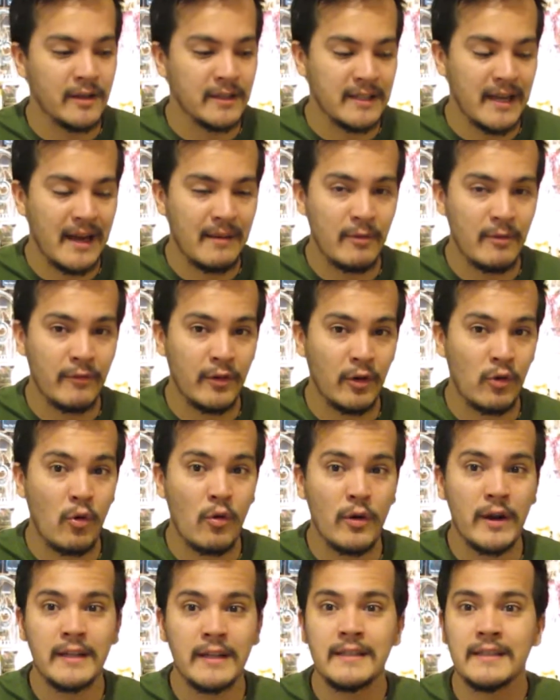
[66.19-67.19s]
the time of
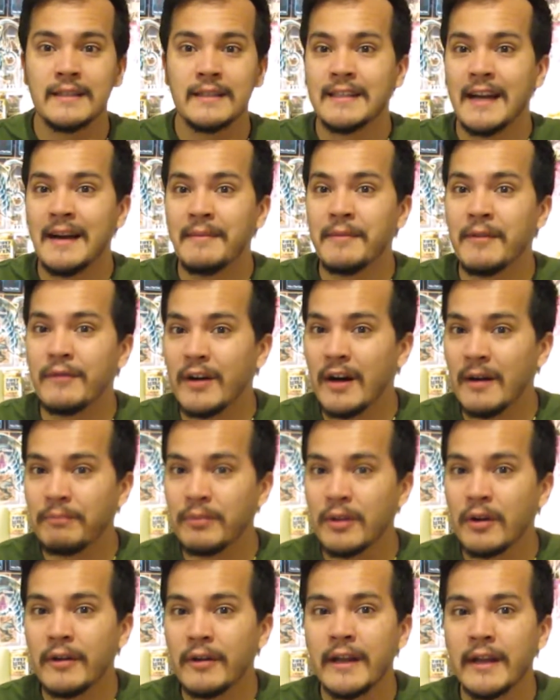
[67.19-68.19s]
recording to the time of
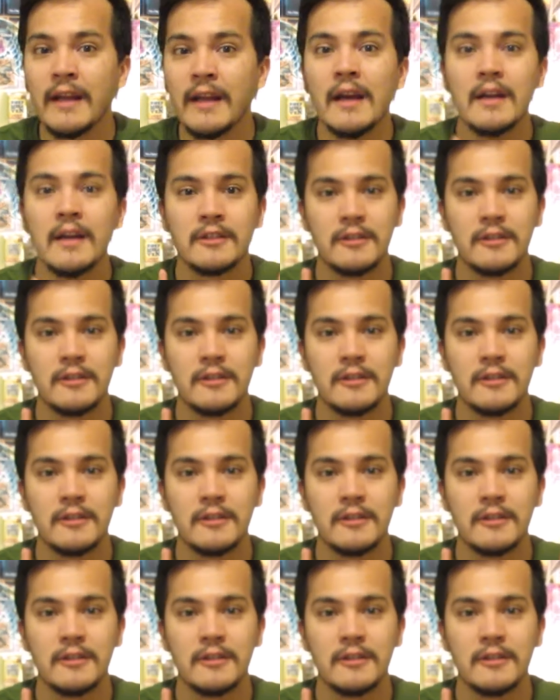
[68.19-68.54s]
uploading,